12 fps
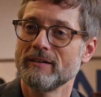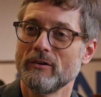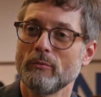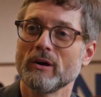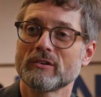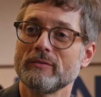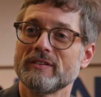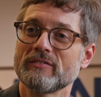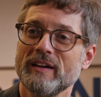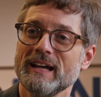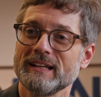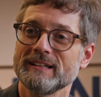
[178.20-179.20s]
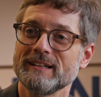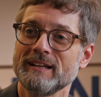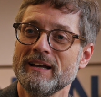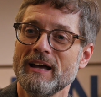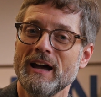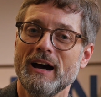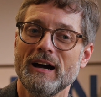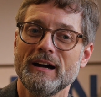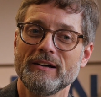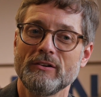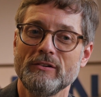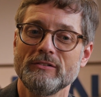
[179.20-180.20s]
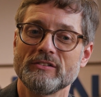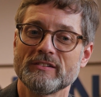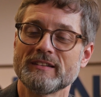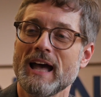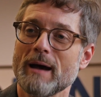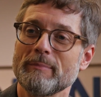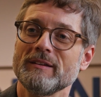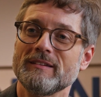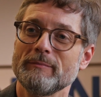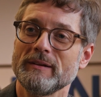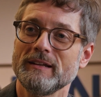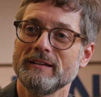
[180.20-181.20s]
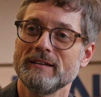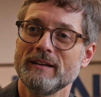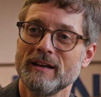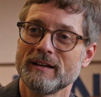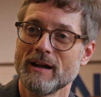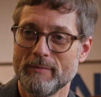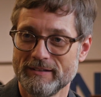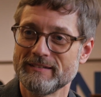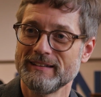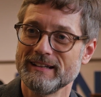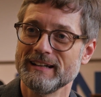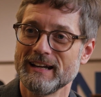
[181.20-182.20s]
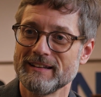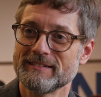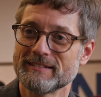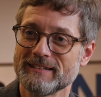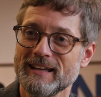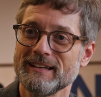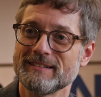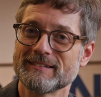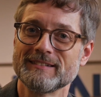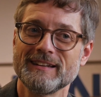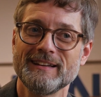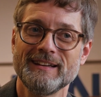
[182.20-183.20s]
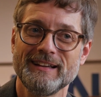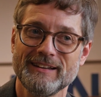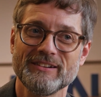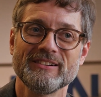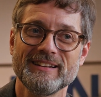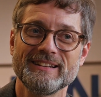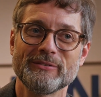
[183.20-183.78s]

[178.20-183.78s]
who worked with Sfen, who just happened to be coming to the United States in early